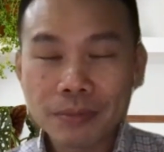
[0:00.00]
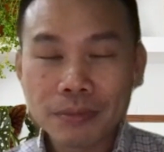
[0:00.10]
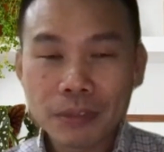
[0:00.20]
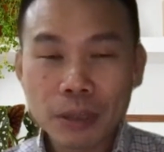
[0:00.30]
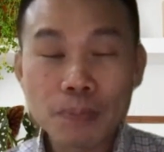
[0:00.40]

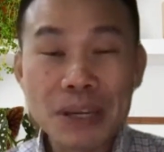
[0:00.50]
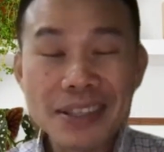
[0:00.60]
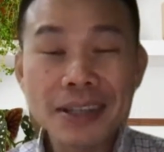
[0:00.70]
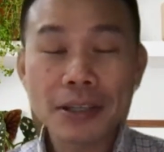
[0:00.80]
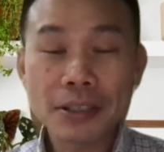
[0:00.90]
the
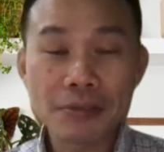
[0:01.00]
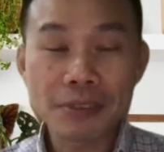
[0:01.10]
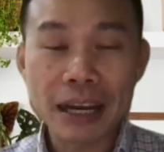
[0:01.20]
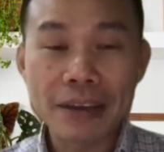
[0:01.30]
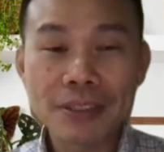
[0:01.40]
busyness of
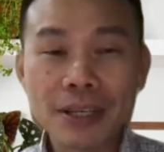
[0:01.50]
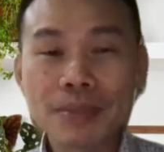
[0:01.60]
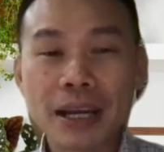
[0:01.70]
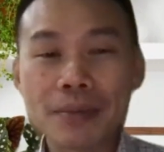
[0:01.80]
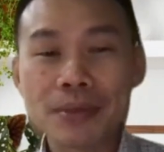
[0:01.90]
life.
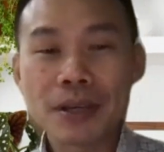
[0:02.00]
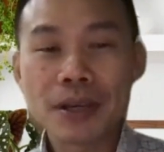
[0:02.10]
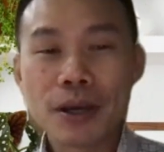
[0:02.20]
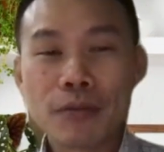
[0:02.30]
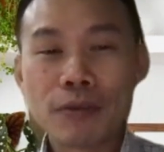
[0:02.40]
Sometimes
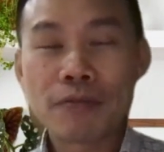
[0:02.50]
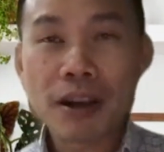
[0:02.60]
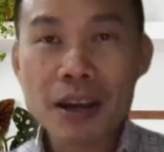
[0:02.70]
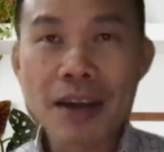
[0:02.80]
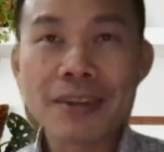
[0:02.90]
we've
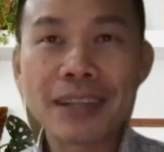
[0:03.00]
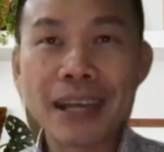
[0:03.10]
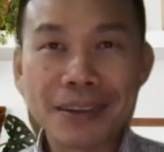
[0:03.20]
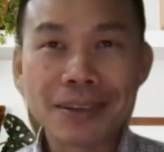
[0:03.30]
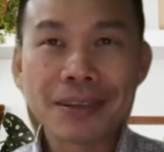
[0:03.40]
forgotten that,
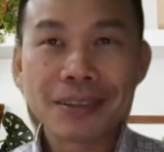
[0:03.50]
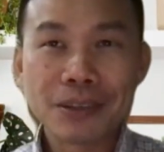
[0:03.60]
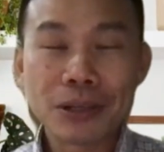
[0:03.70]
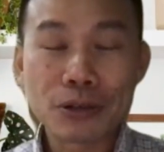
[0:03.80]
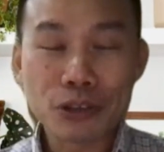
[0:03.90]

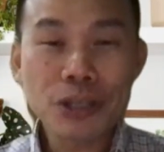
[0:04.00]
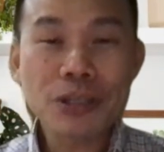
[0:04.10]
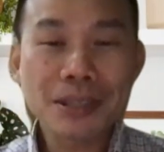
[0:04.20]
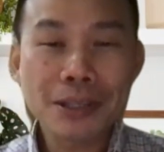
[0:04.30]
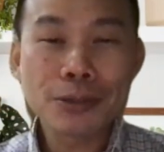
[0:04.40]

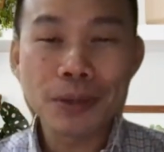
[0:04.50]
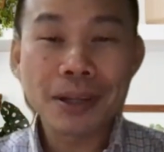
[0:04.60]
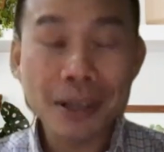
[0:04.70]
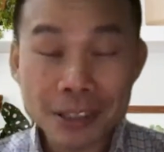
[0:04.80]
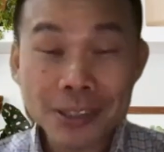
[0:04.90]
Jesus is with
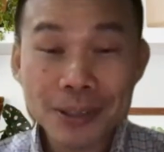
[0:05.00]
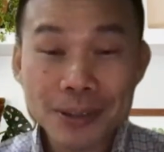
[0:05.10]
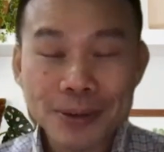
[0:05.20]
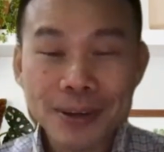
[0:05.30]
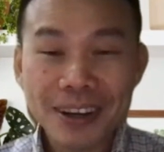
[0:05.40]
us,
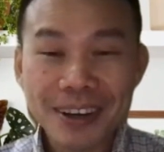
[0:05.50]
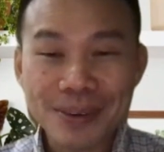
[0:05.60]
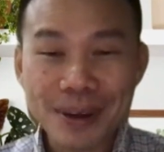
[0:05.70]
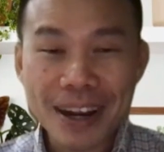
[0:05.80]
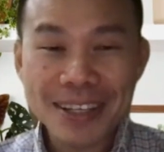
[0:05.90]

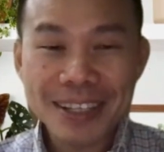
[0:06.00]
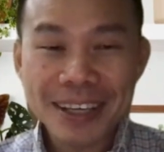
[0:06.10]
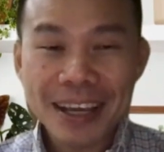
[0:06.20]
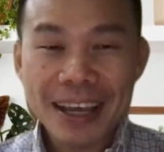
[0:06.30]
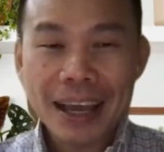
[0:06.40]
right?
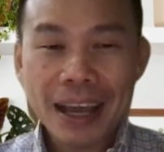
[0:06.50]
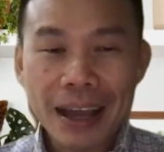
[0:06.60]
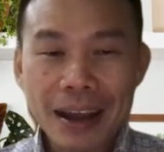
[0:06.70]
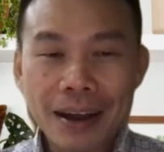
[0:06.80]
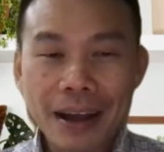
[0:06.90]

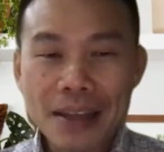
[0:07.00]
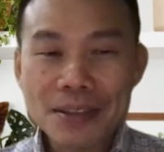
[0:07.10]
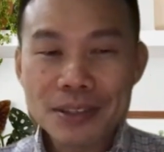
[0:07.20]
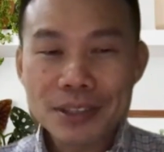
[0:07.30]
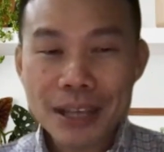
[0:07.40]
And
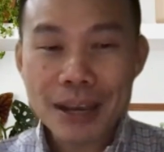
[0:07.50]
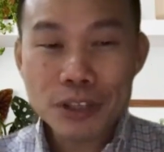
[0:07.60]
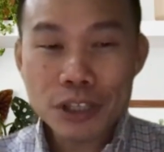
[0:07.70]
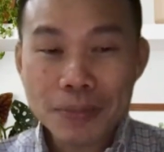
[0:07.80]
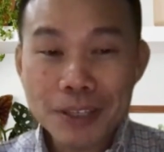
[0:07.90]
Psalms
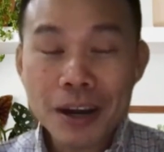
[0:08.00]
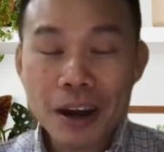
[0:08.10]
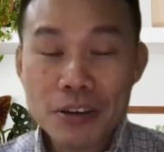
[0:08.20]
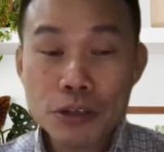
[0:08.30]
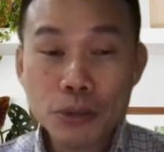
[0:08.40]
chapter
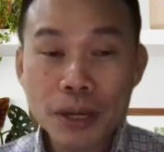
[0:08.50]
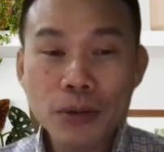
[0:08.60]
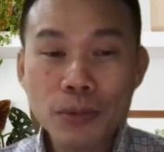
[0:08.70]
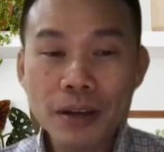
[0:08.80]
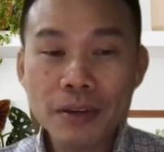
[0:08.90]

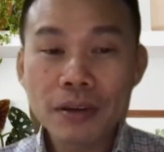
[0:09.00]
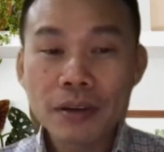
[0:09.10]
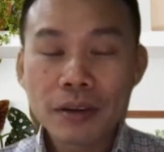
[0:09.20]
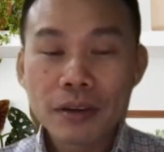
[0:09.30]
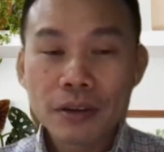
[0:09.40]
121,
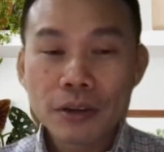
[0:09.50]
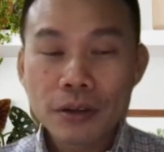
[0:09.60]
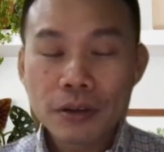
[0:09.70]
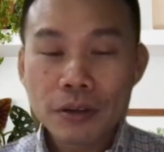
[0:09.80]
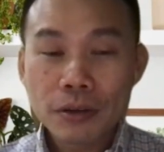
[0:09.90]

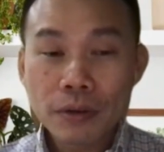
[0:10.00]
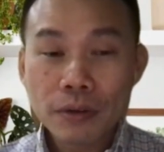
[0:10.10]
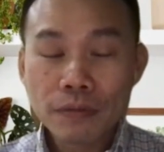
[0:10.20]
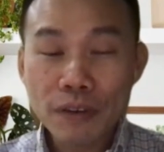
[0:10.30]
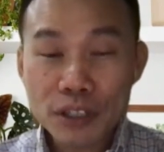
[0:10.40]

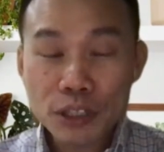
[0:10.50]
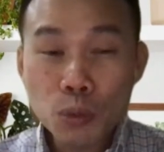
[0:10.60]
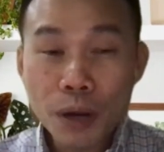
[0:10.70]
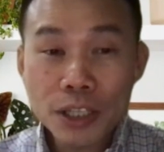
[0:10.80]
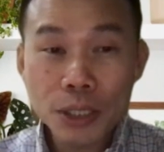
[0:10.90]
verse
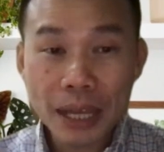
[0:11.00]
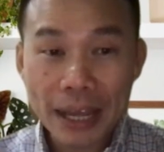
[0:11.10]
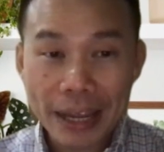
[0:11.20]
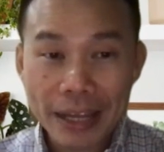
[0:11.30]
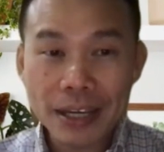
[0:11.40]
1 to
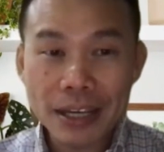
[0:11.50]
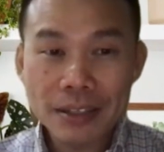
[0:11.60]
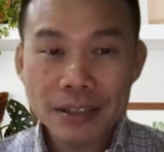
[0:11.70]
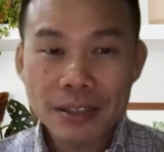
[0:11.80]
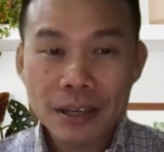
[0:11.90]
8, it
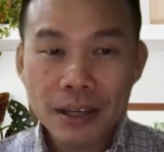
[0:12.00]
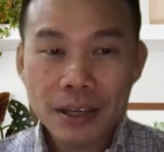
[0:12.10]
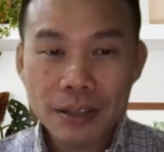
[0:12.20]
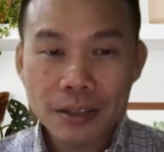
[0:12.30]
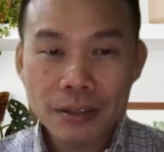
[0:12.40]

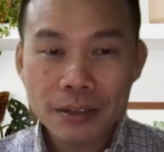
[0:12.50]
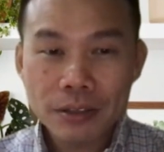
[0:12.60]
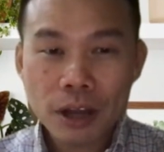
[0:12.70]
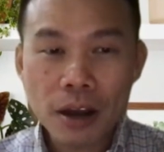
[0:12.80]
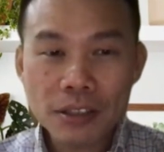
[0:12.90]

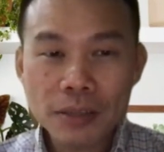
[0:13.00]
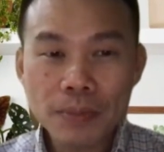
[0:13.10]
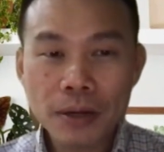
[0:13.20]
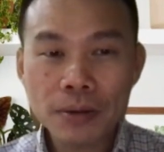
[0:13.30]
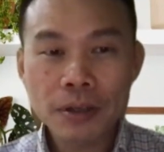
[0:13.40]
talks
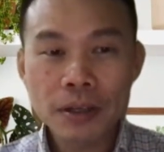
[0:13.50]
about